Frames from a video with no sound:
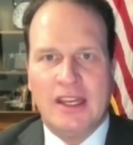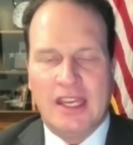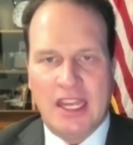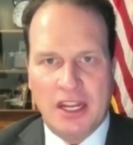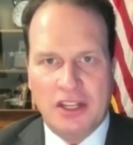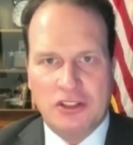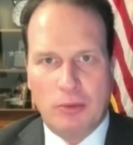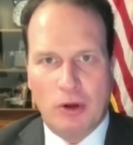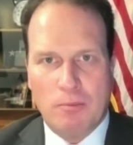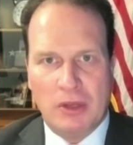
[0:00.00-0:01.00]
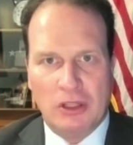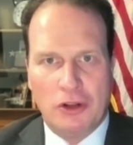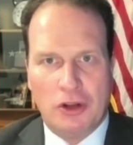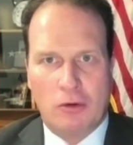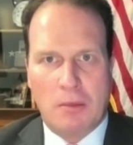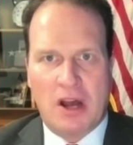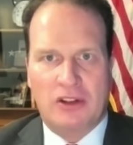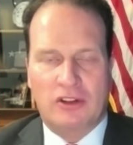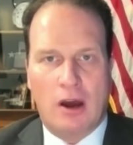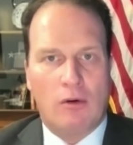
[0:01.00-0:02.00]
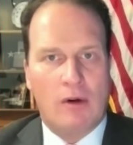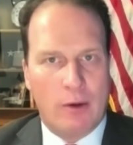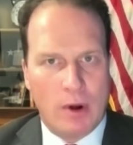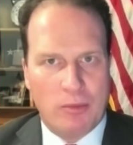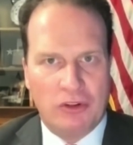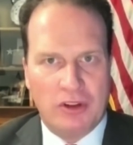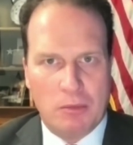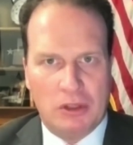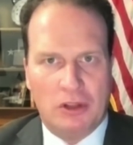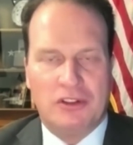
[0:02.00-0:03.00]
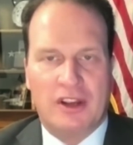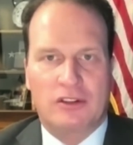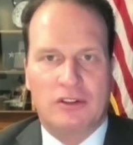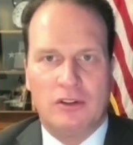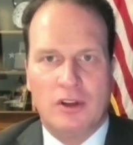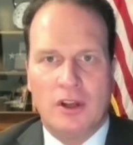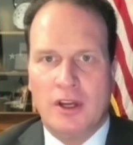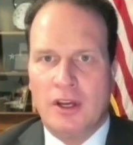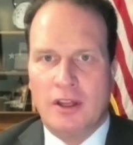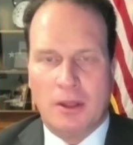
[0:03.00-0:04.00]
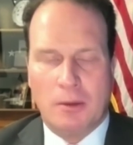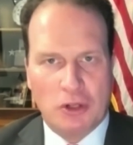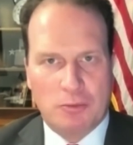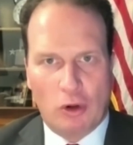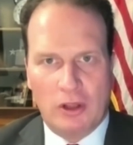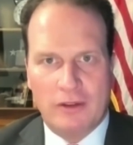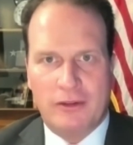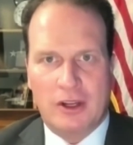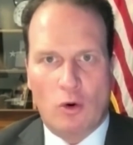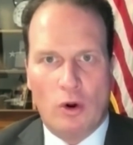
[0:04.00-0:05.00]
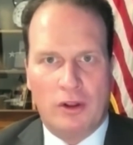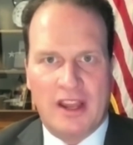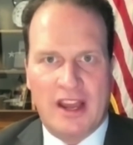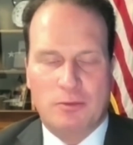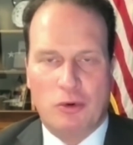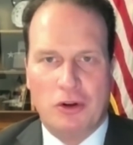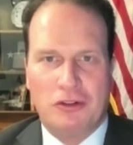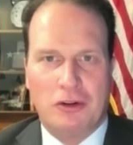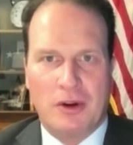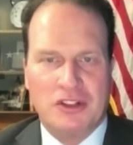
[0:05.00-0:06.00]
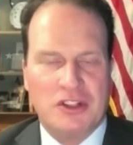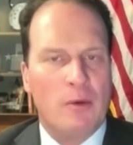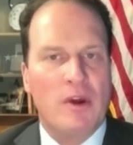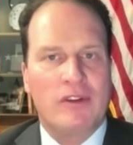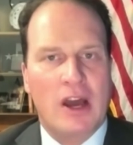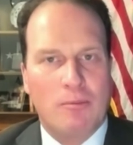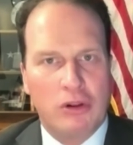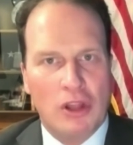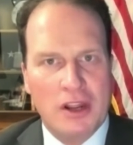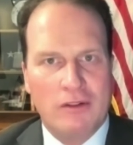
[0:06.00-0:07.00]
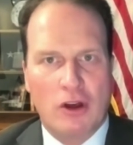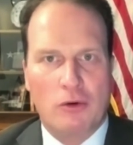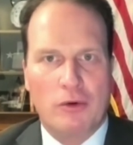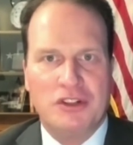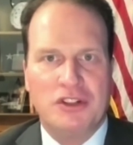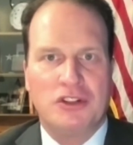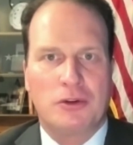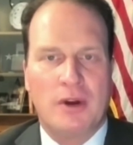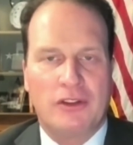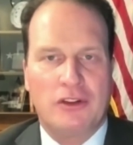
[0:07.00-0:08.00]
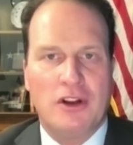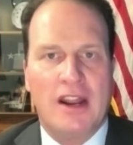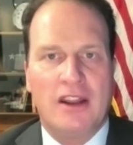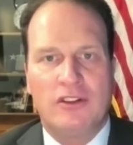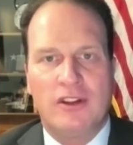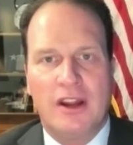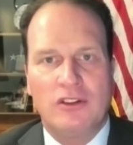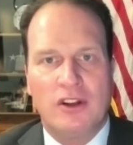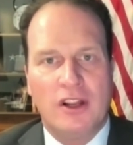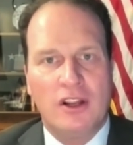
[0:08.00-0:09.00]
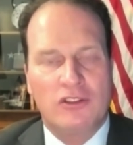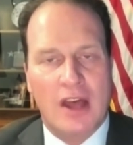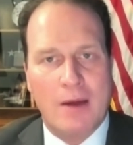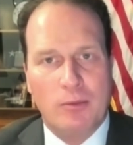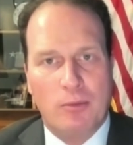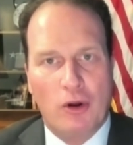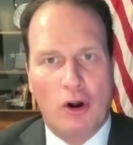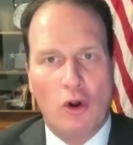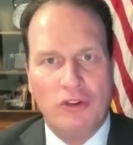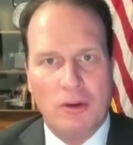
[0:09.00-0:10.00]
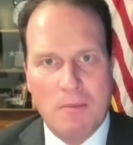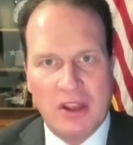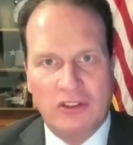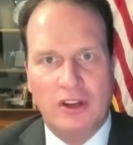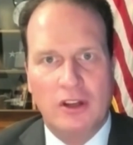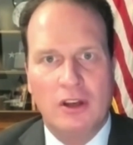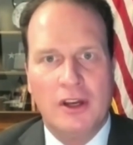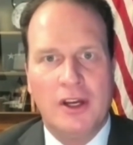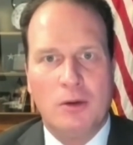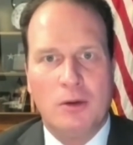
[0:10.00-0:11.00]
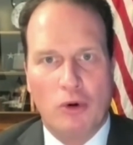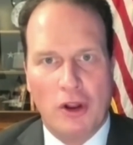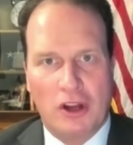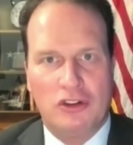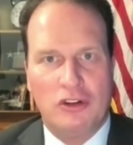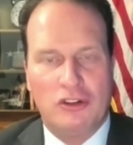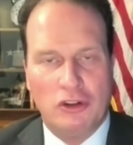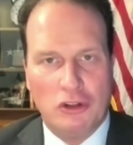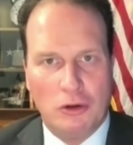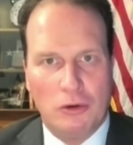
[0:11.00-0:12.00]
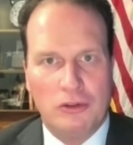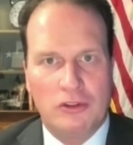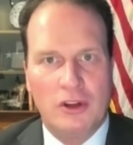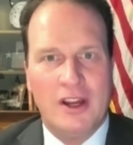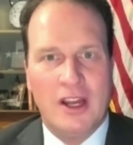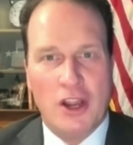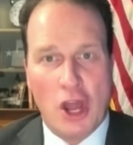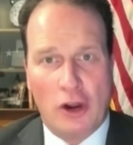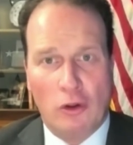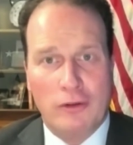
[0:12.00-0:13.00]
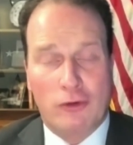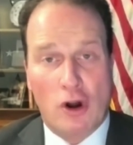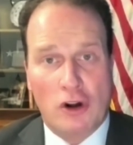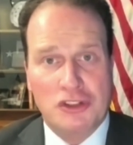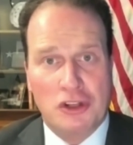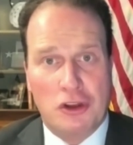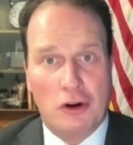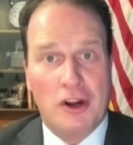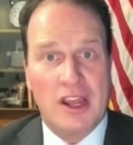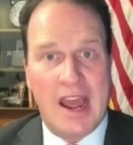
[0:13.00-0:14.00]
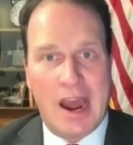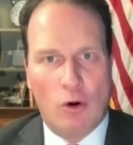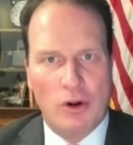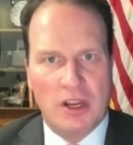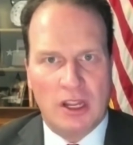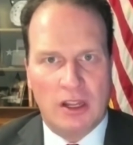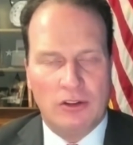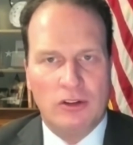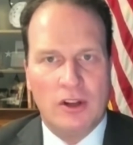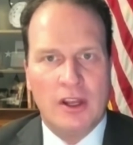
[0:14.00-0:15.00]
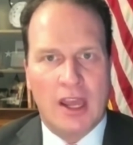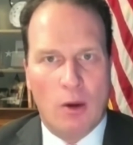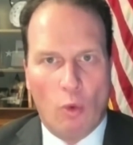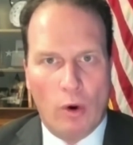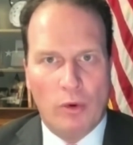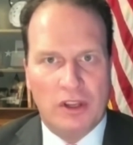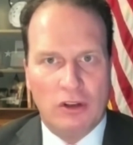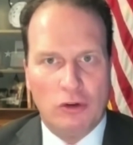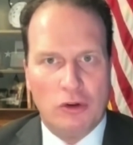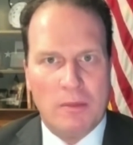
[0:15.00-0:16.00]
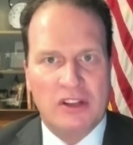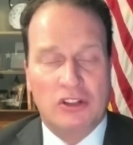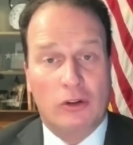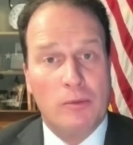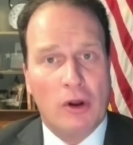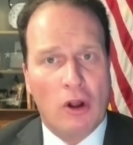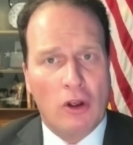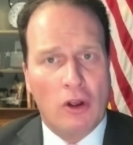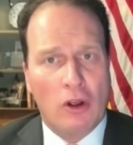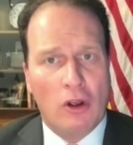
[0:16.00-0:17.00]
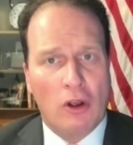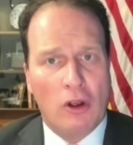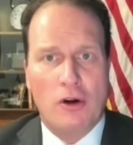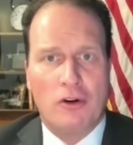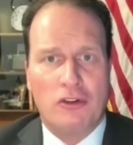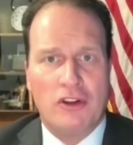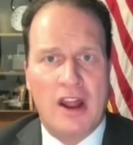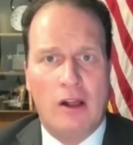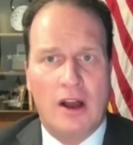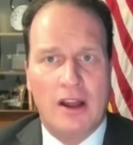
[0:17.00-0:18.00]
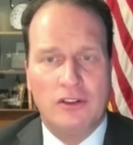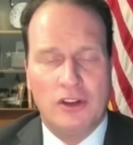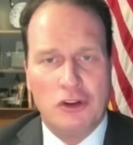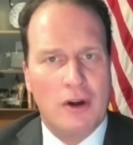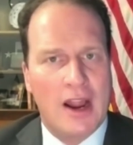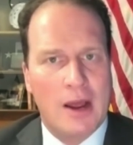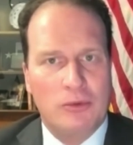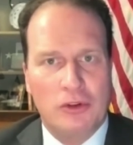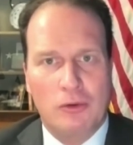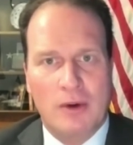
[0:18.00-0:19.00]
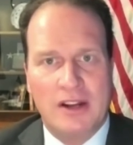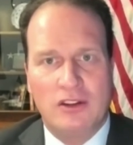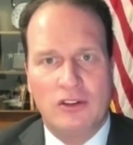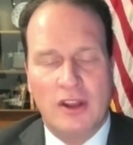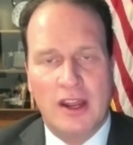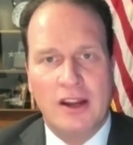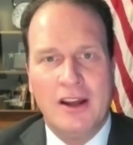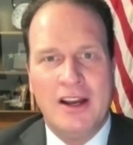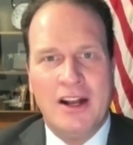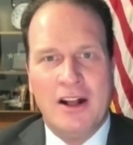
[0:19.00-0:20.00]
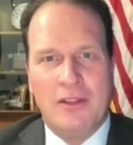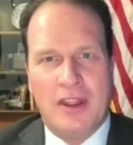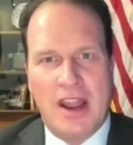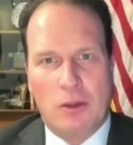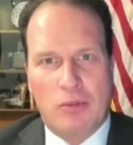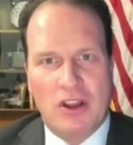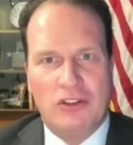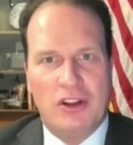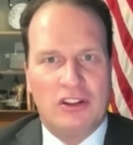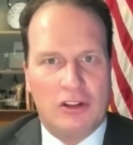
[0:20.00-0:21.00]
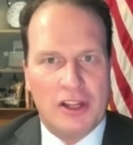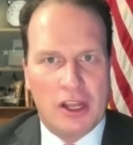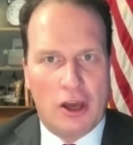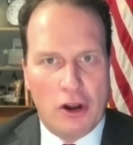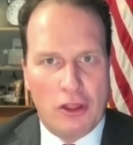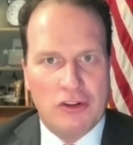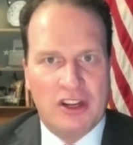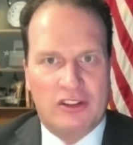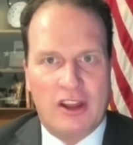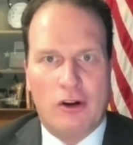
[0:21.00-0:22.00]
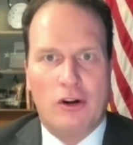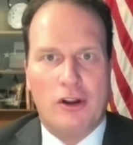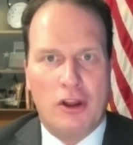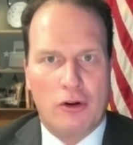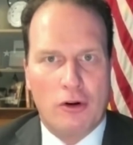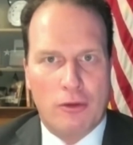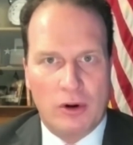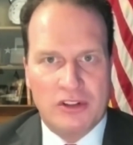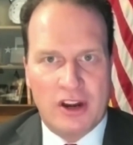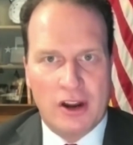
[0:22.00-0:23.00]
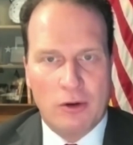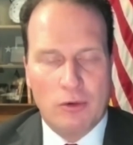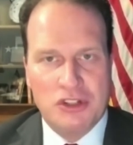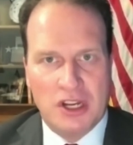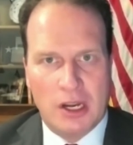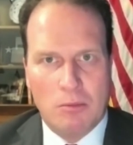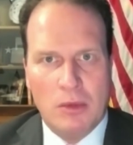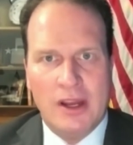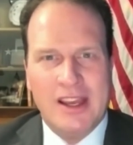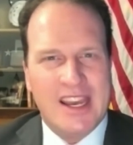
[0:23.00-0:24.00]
He needs to put Midland over Moscow. I represent Midland, Texas, the most prolific oil and gas producing region. And we've got plenty of other regions throughout the United States. And it is time to put our own domestic production to use, not only for our security, our needs, and what we can do domestically, but also for our partners and allies. And you're absolutely right to say that now the president is leaning on another dictator, another authoritarian regime.